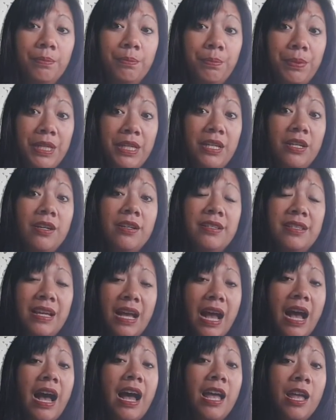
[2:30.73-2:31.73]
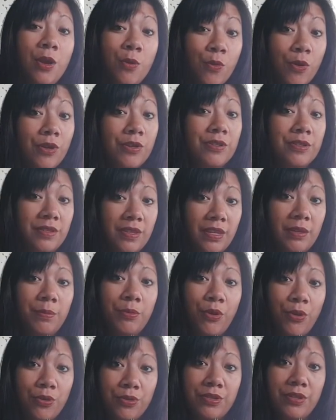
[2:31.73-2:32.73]
Because I was that
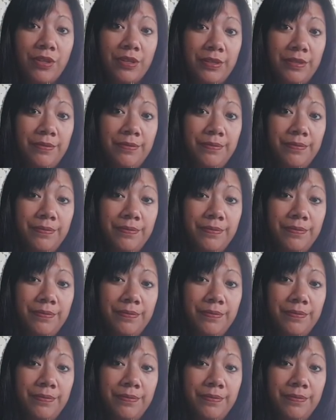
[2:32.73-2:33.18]
person.